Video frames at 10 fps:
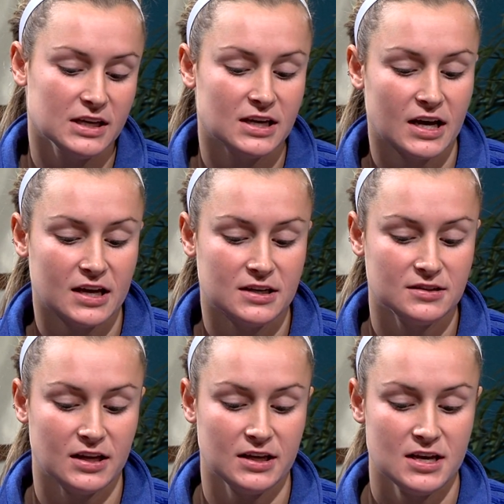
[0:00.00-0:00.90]
again, and
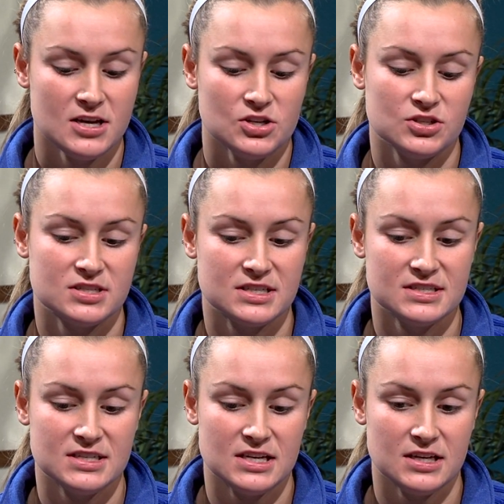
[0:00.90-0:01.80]
like just to
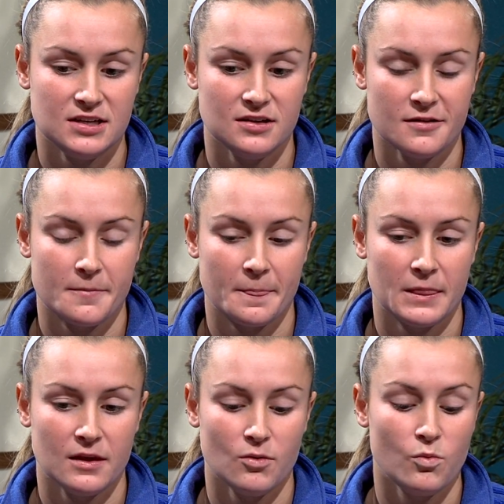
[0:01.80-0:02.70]
see
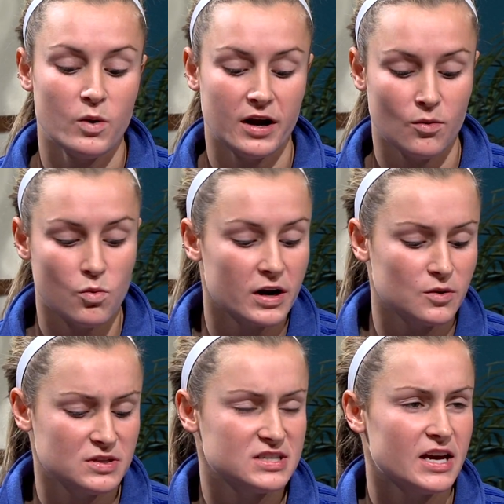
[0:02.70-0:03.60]
wh what it
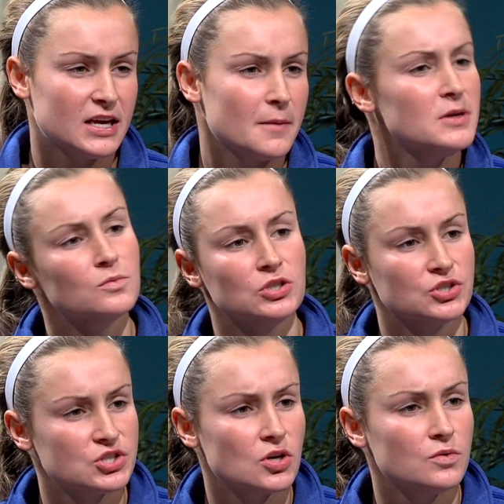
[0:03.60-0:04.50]
was like. I mean, when you're
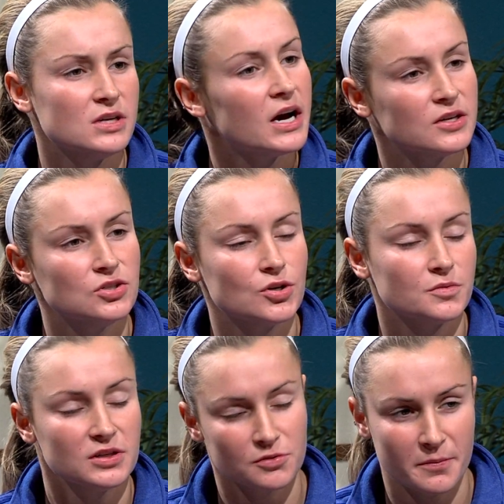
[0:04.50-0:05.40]
so young, you don't
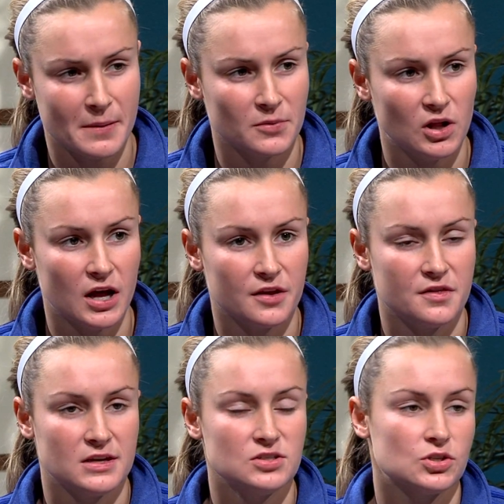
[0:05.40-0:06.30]
really remember a lot of
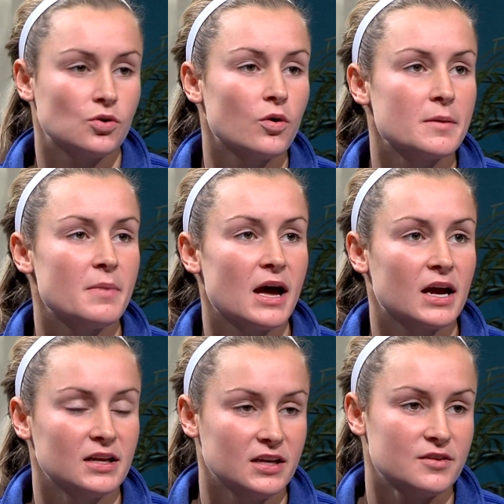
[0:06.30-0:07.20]
things. So going
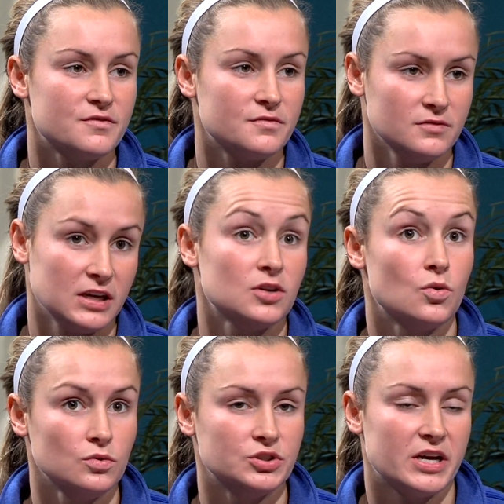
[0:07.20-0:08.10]
back at like a like an
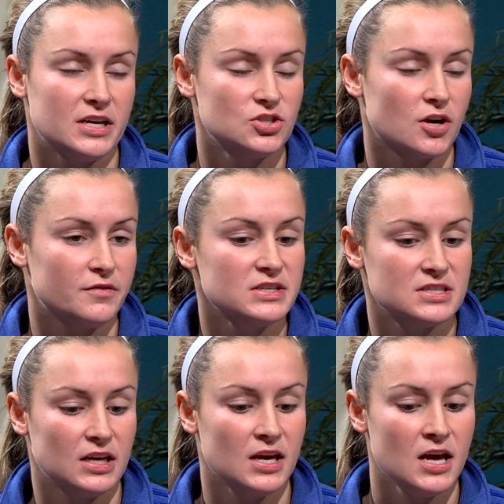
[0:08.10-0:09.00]
older age,
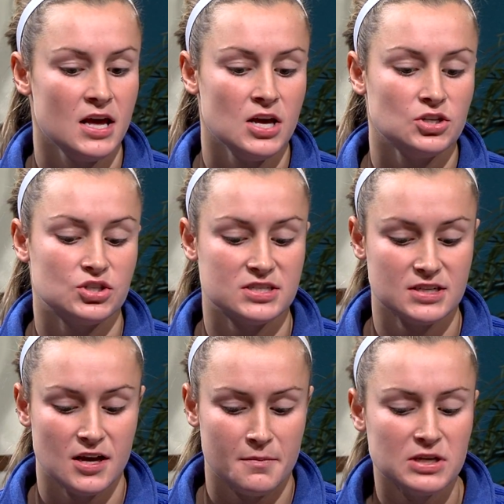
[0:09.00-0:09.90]
obviously, just
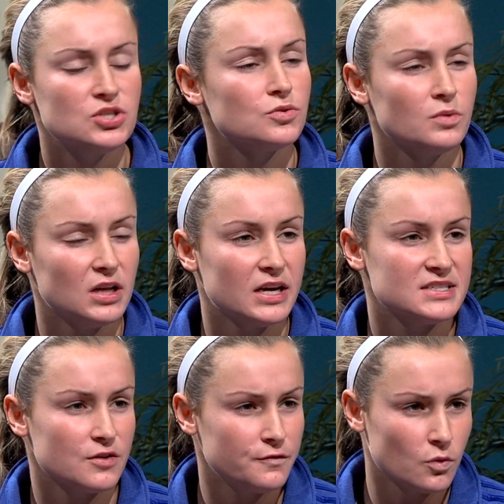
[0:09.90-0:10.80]
makes you realize
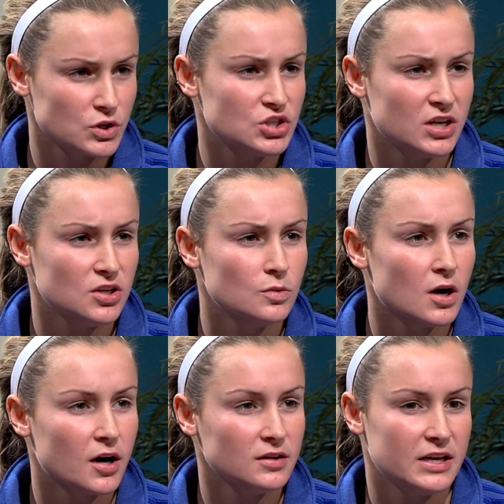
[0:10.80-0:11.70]
how fortunate you
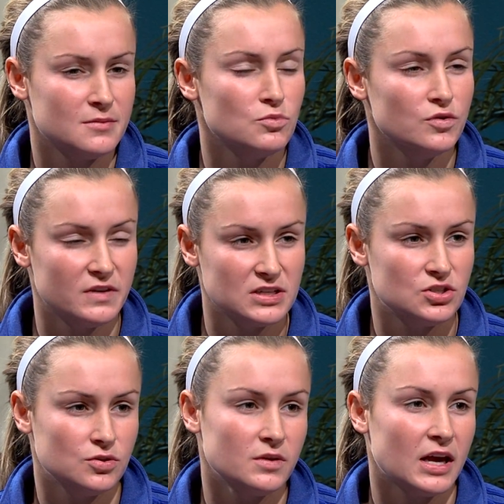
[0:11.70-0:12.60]
are, like moving
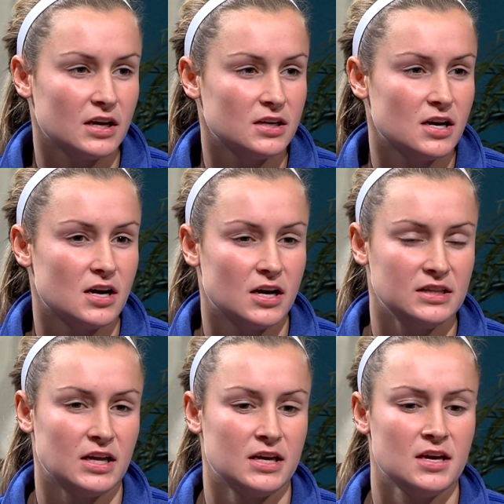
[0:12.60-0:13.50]
to Canada and
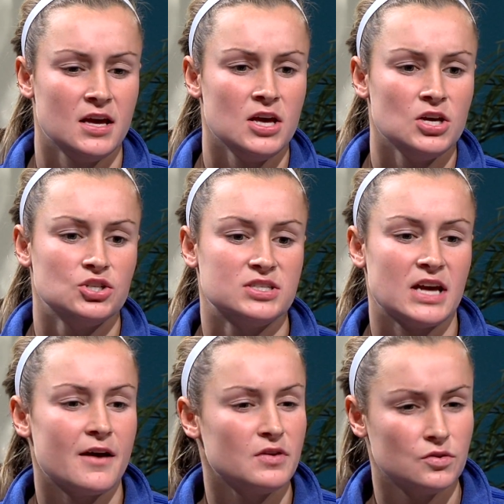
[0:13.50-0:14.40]
like just
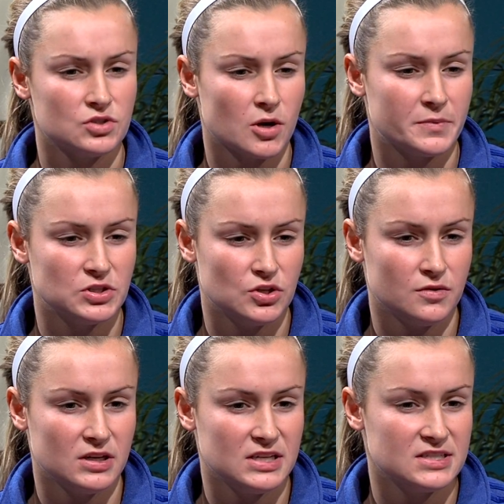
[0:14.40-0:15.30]
having those
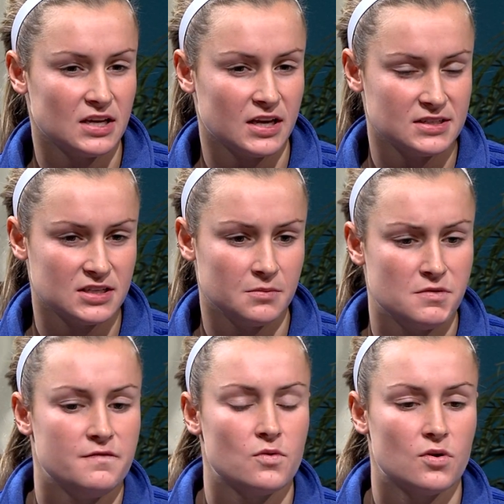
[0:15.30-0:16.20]
opportunities, like I said
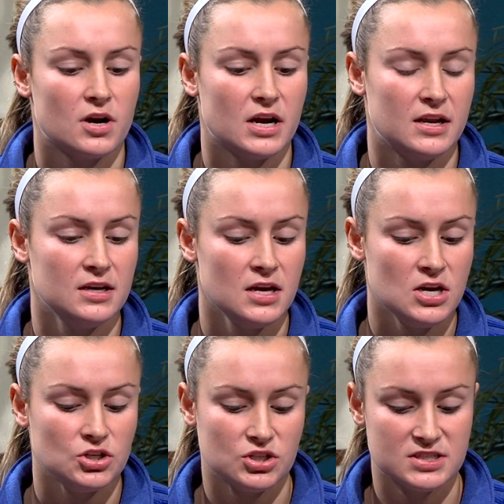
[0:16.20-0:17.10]
before, and
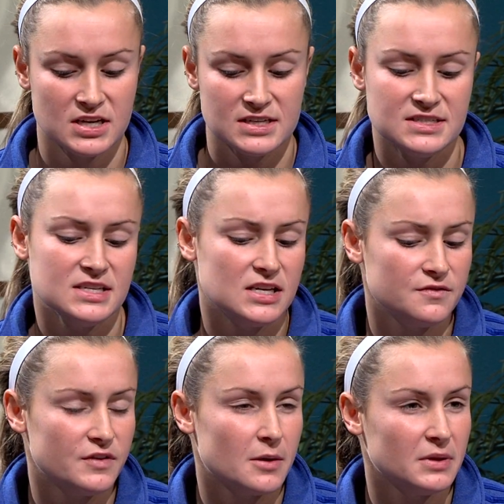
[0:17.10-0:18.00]
just seeing
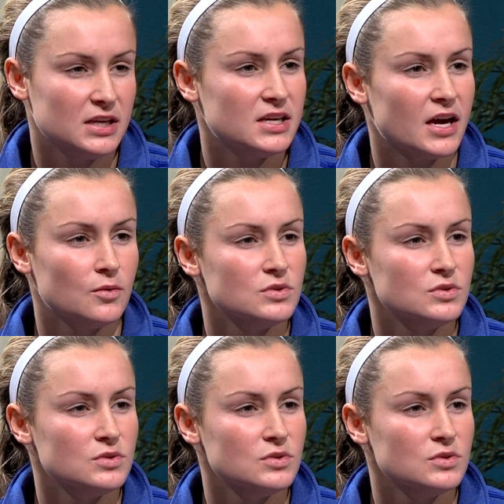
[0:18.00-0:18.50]
family again